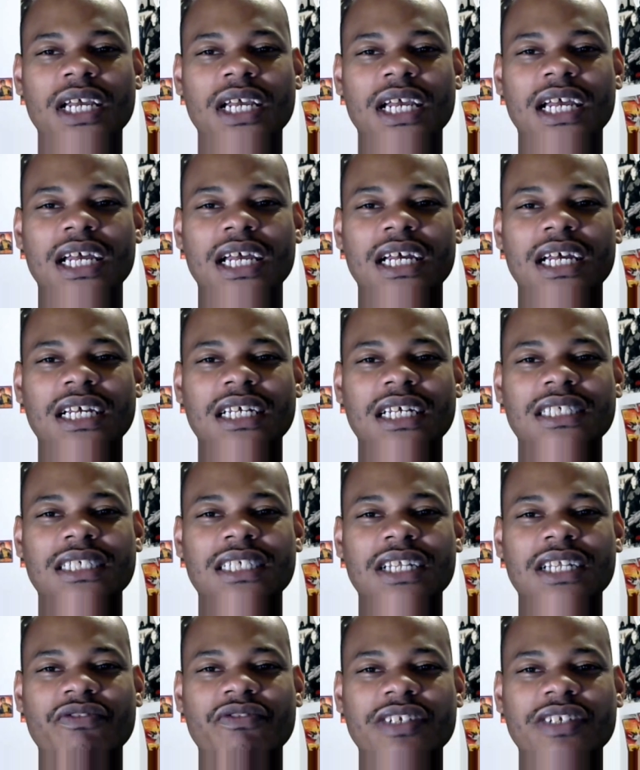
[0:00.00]
Uh, a
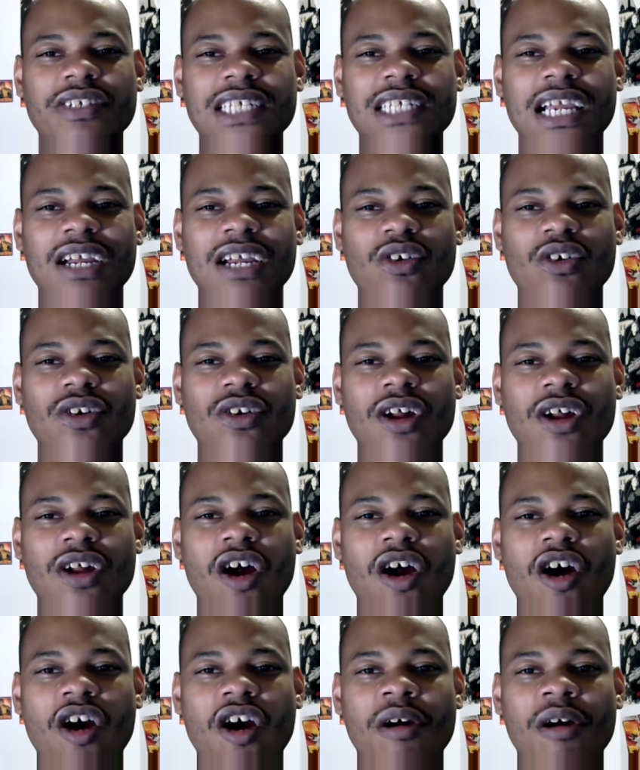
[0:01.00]
different take on a
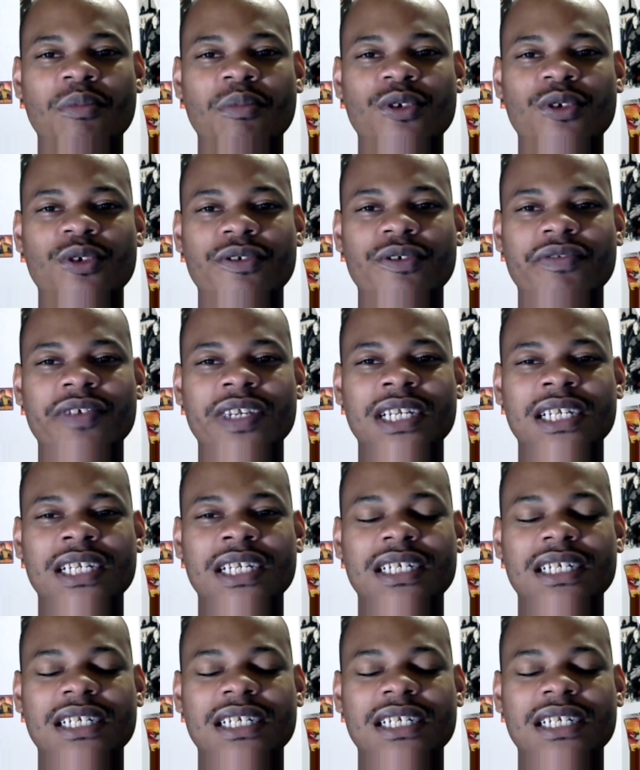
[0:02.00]
horror movie